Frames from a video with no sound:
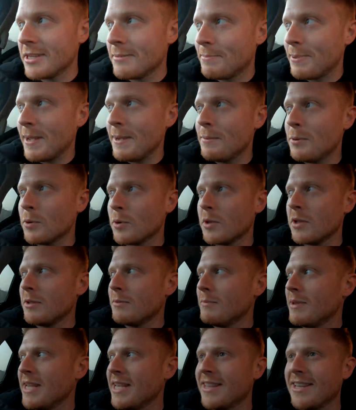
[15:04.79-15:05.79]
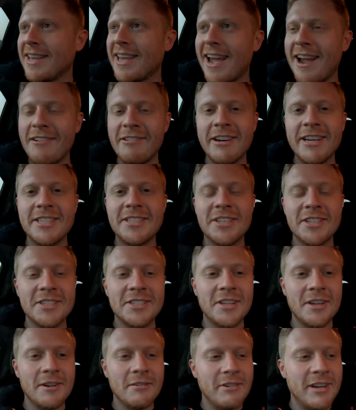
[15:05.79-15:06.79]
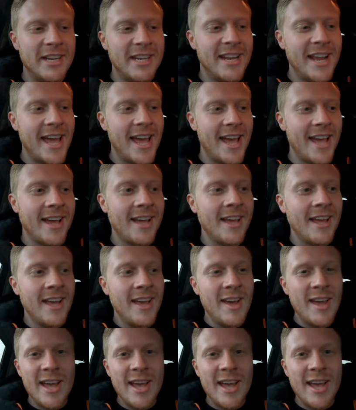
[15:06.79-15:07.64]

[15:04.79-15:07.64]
The people that you meet, the characters that are in there,